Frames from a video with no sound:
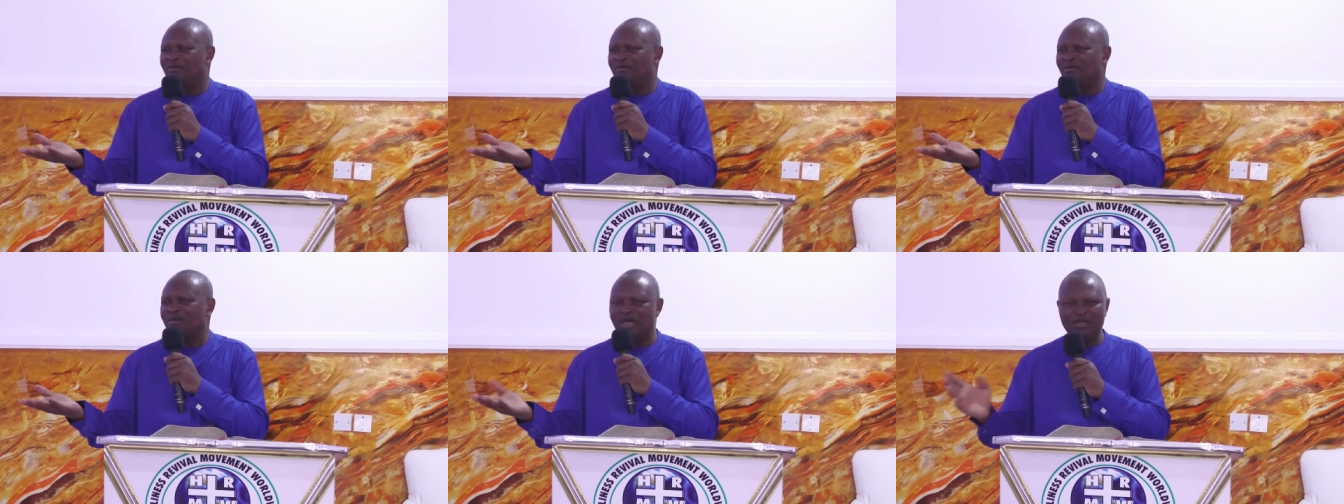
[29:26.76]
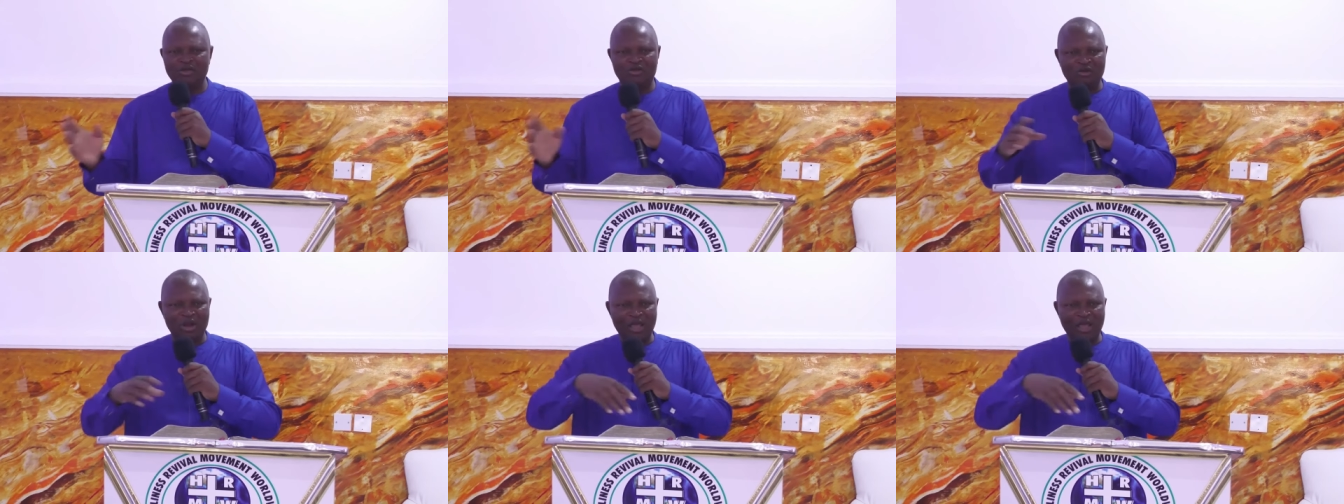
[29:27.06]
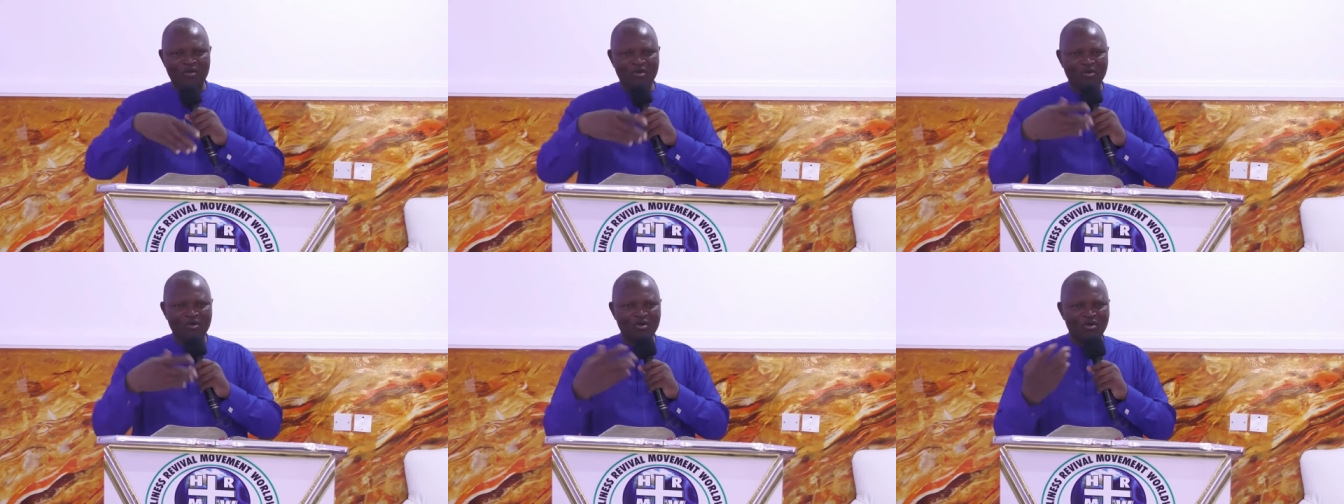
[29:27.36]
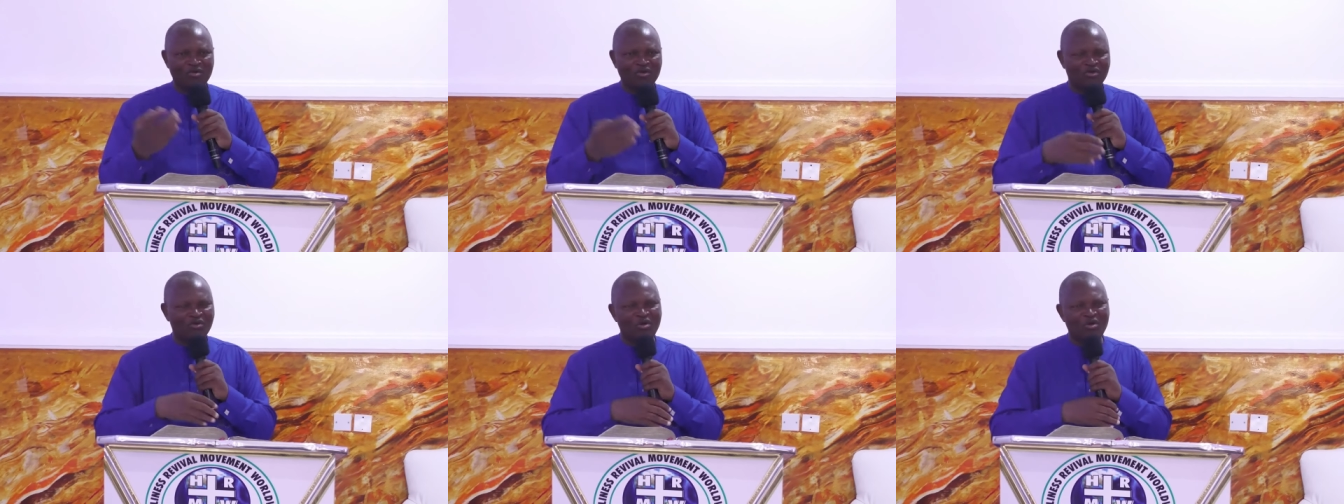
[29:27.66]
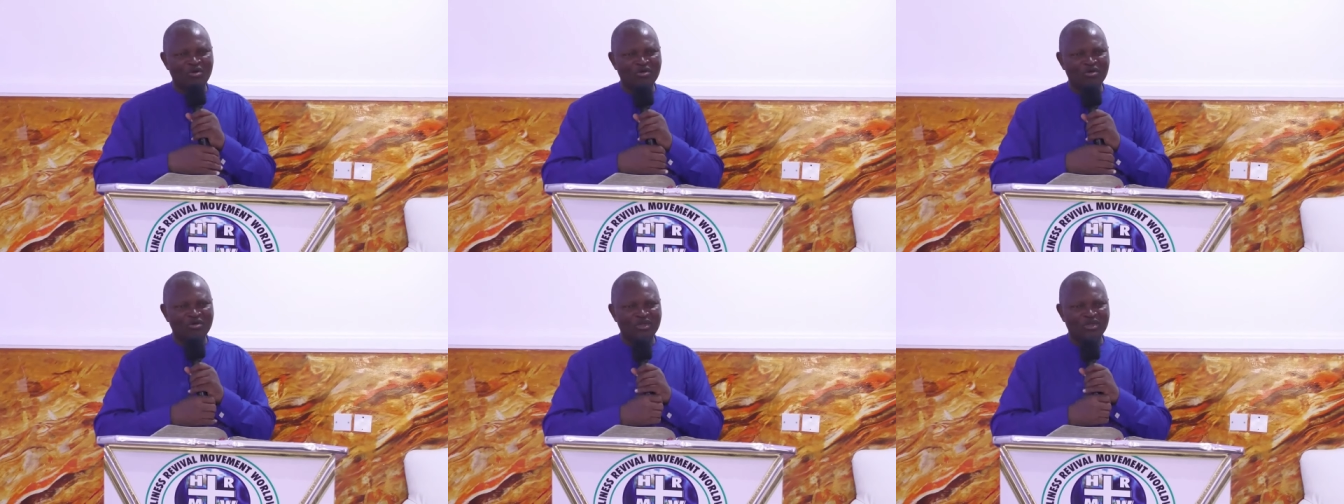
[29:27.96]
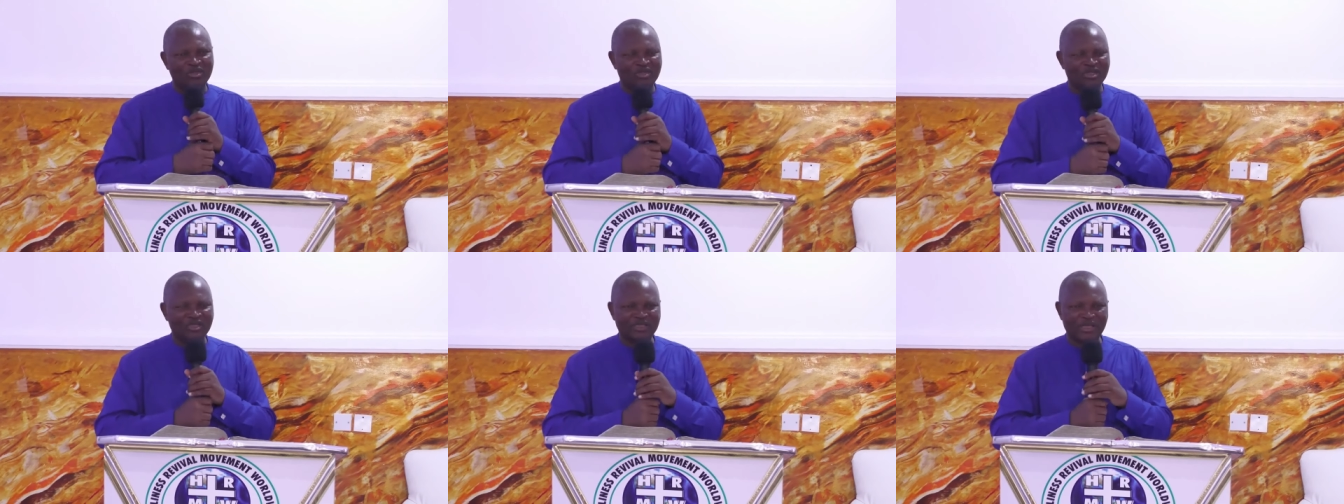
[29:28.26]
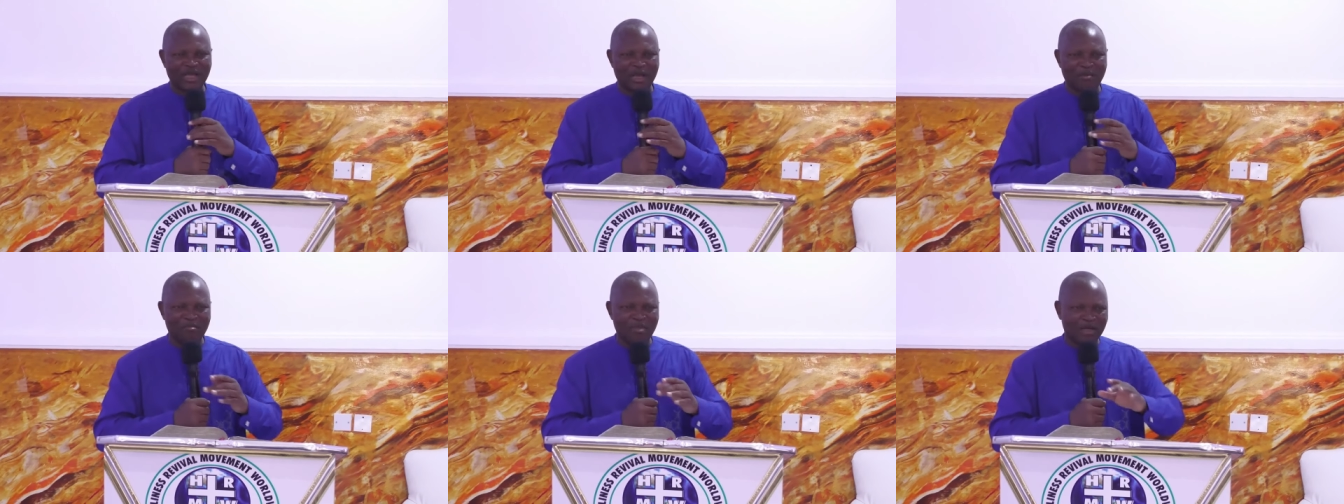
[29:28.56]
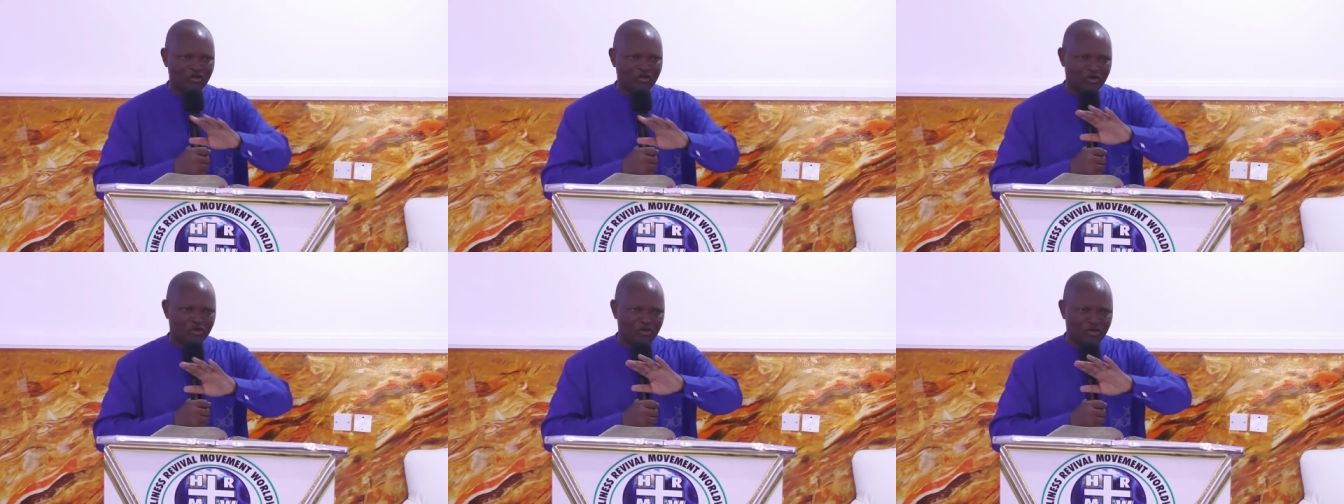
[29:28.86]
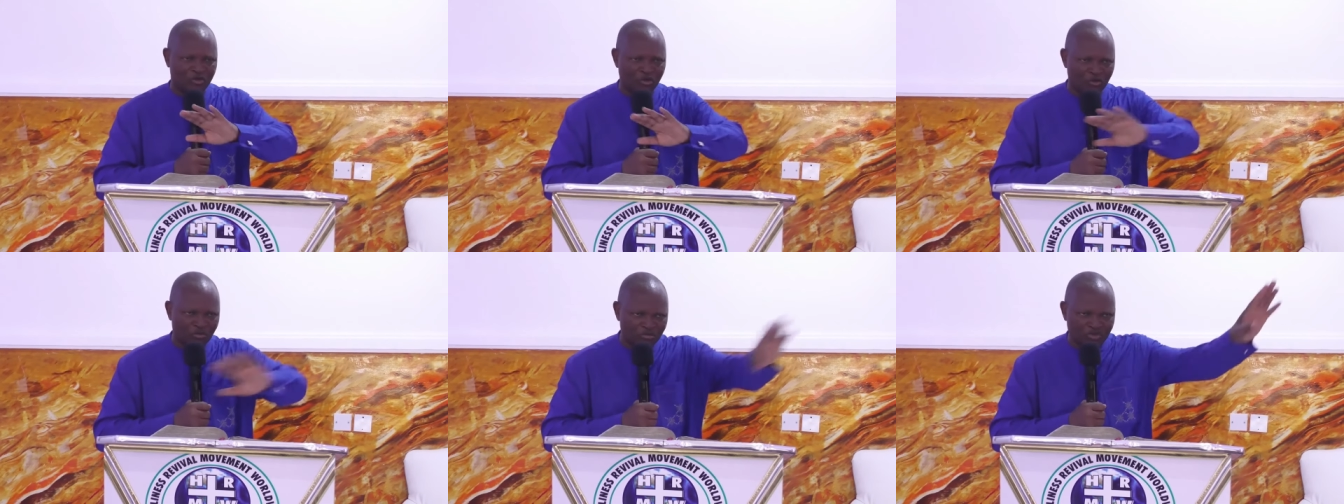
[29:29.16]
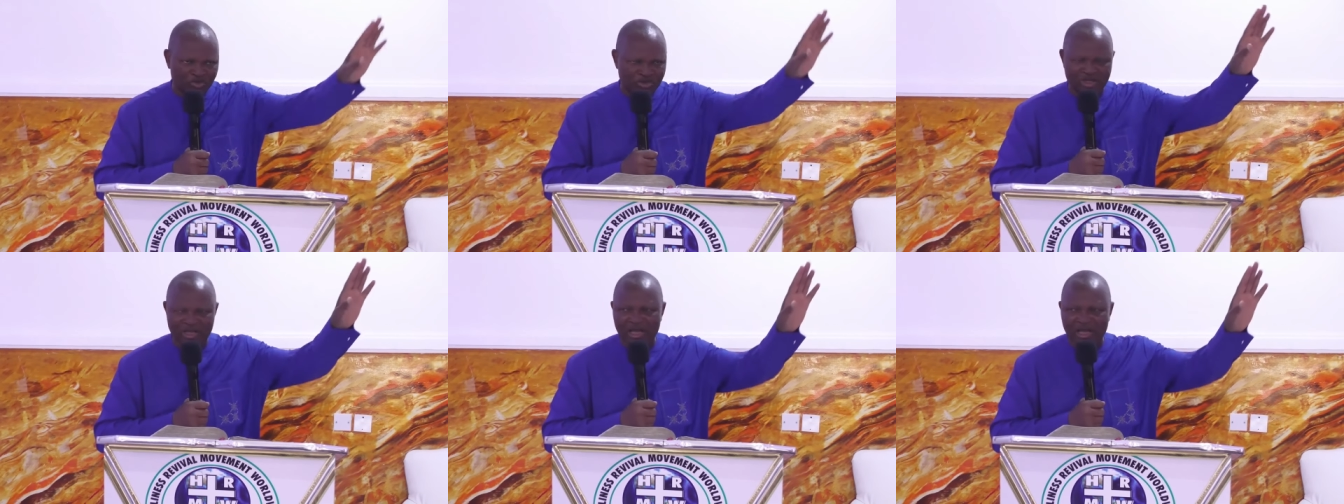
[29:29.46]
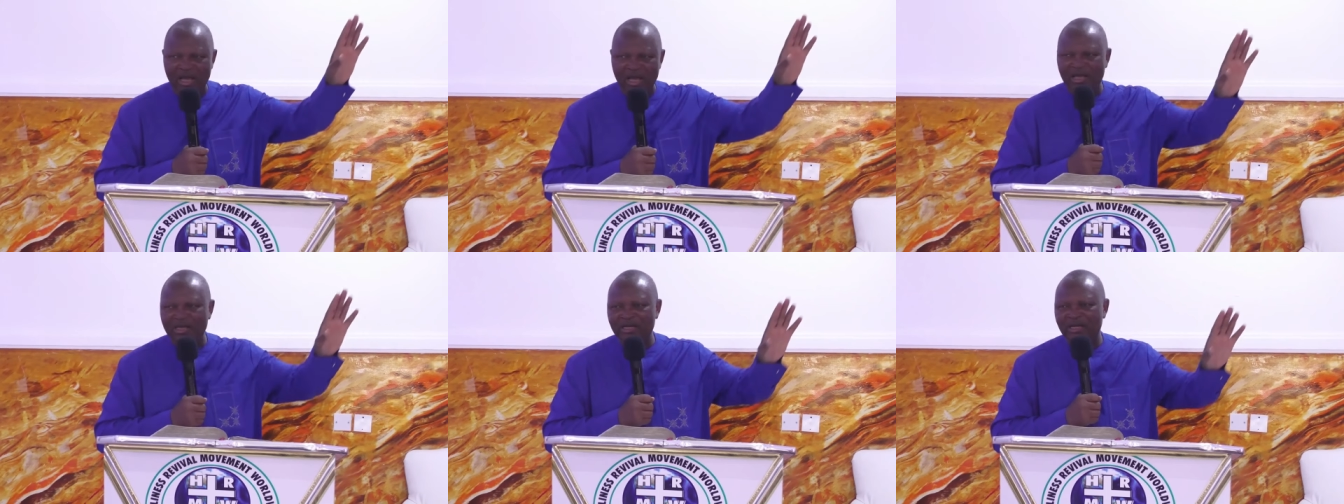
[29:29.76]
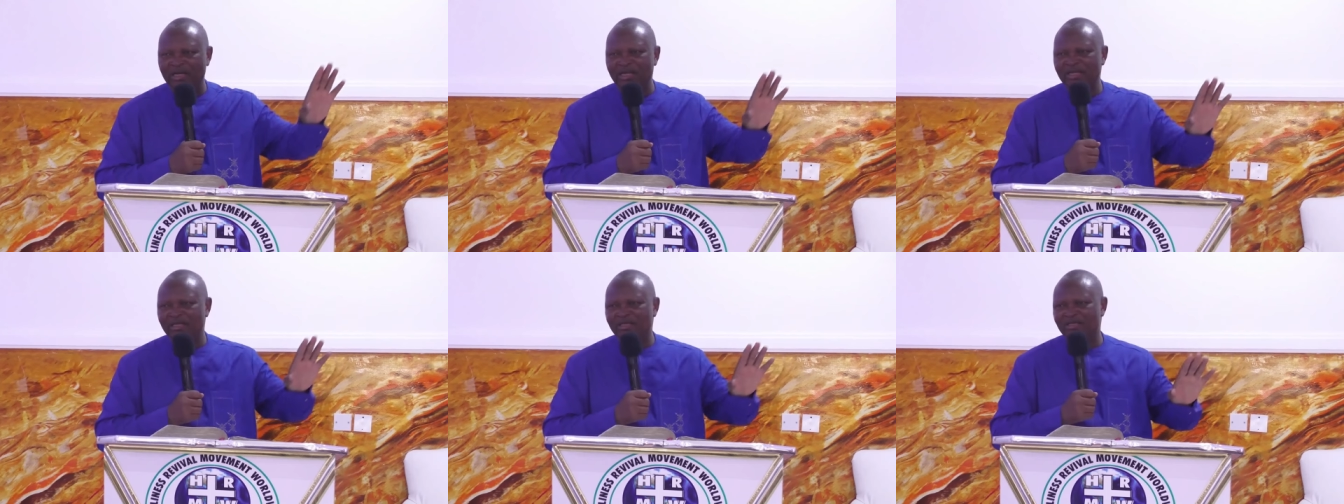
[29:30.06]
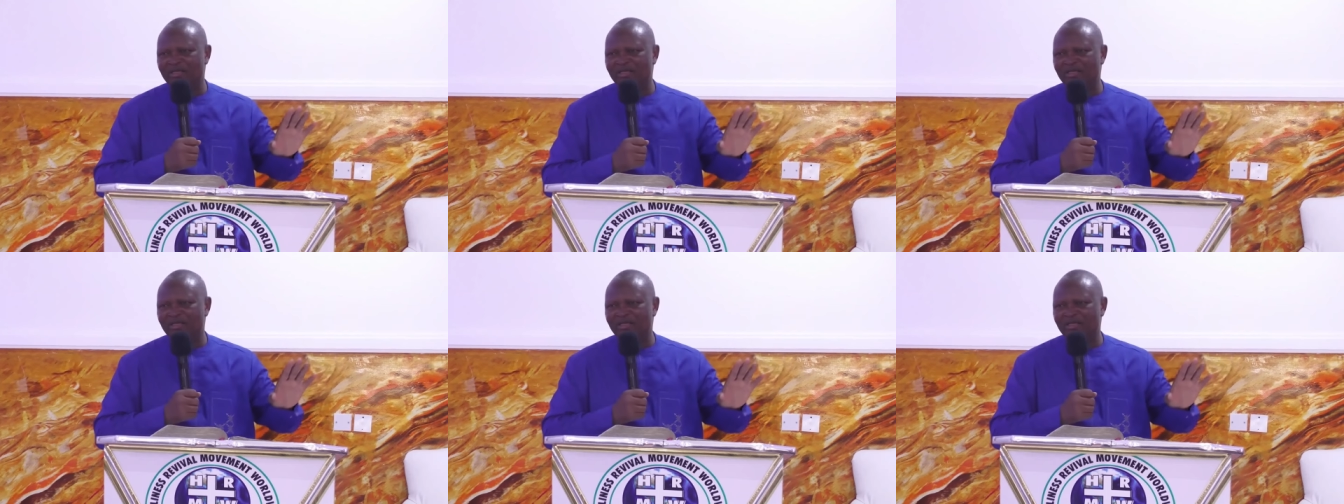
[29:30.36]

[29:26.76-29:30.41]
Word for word: Should I go do all these things and man dooms the others?